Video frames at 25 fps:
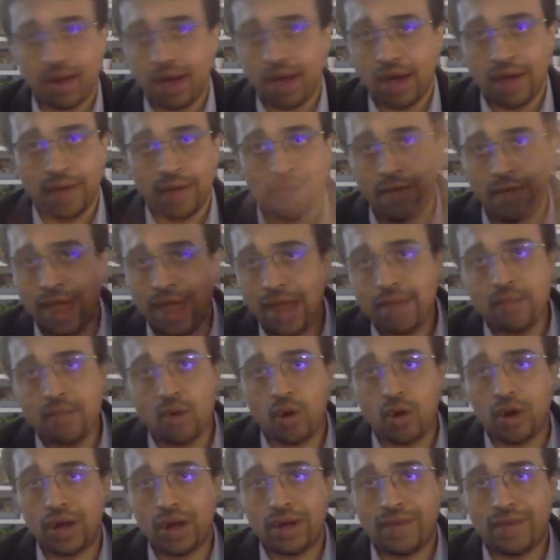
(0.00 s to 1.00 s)
a way
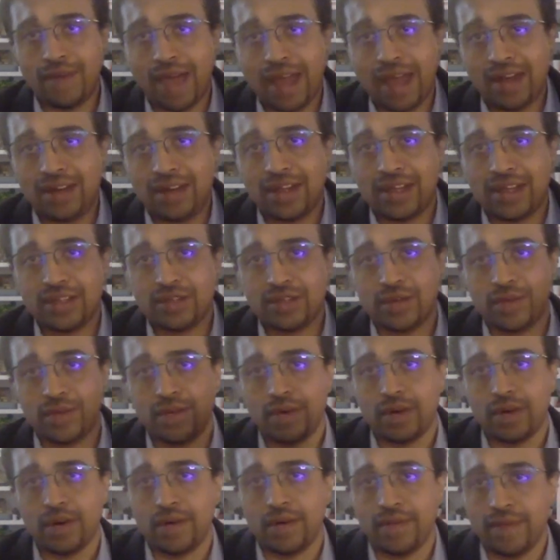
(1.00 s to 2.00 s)
more advantage
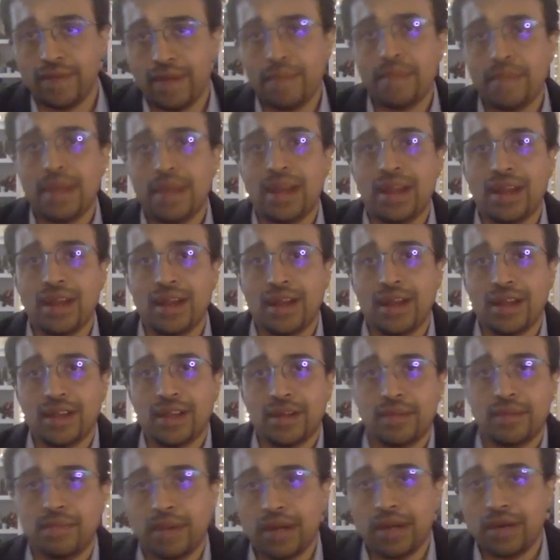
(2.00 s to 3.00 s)
over women and
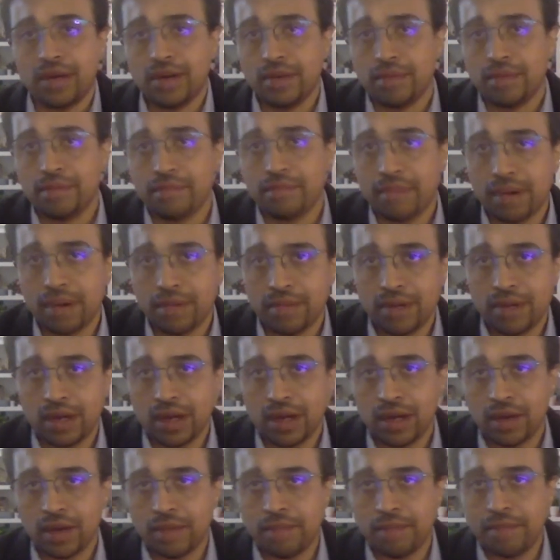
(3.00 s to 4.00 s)
other
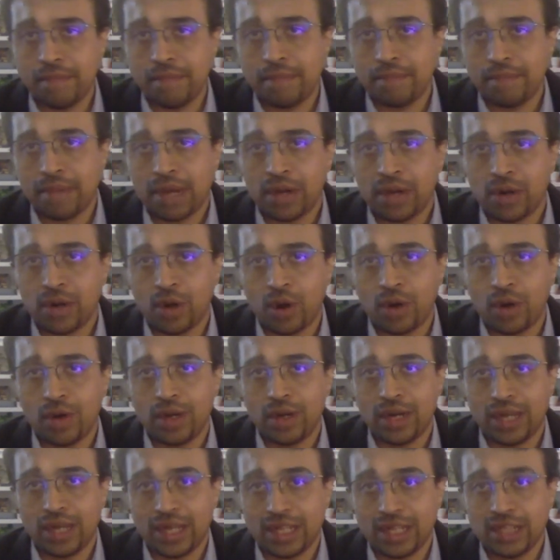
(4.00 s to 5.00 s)
uh,
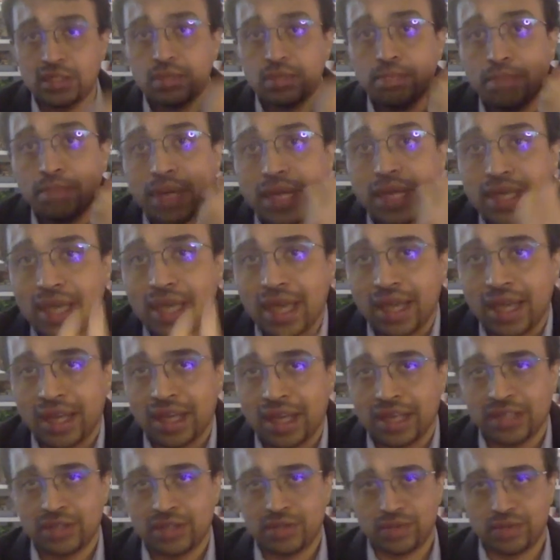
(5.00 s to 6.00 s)
minority in speaking
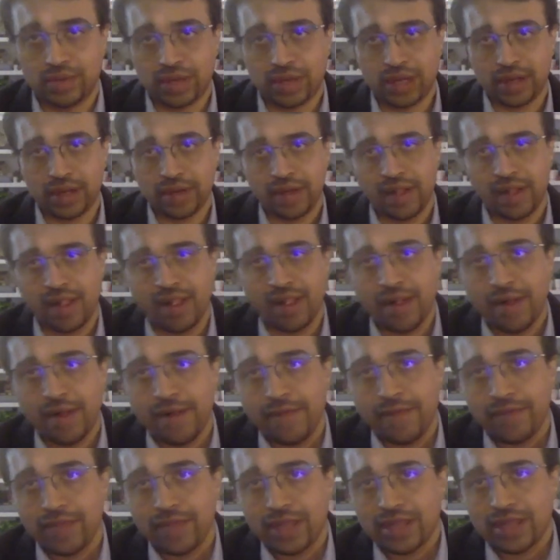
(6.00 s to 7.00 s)
history.
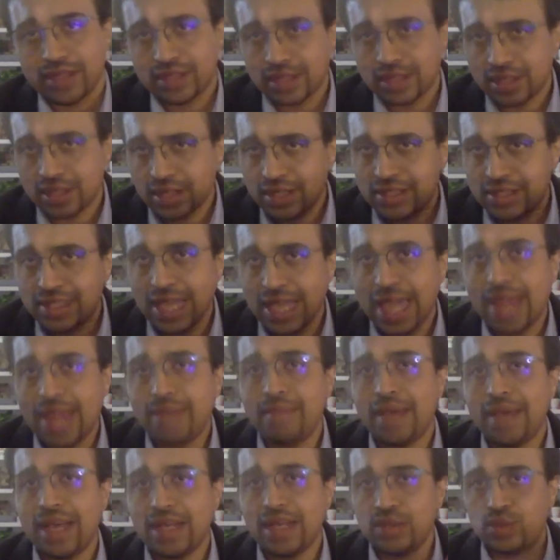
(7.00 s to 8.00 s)
So the mm-hmm.
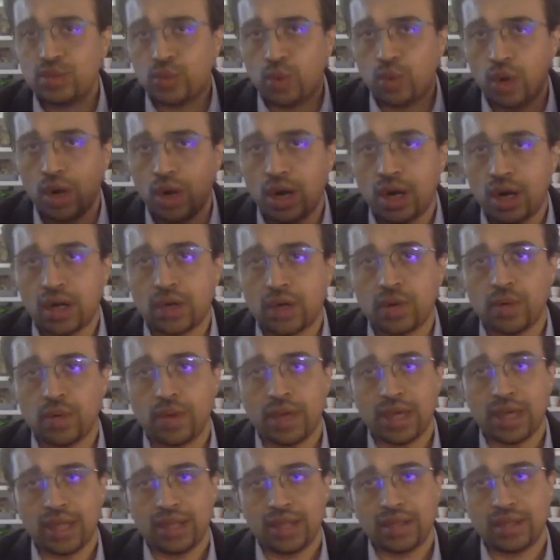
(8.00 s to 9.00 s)
same has worked
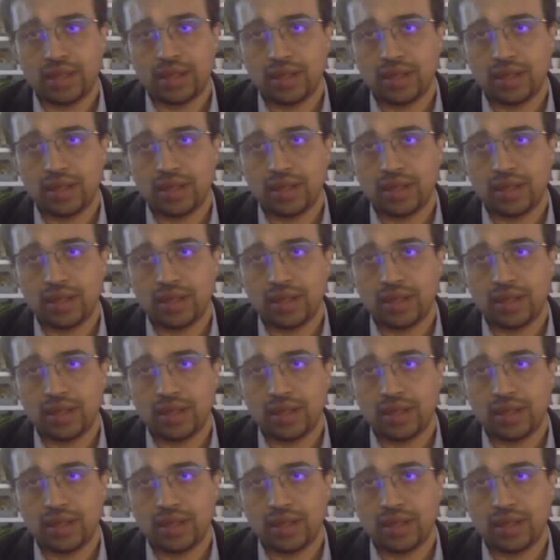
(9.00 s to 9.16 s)
with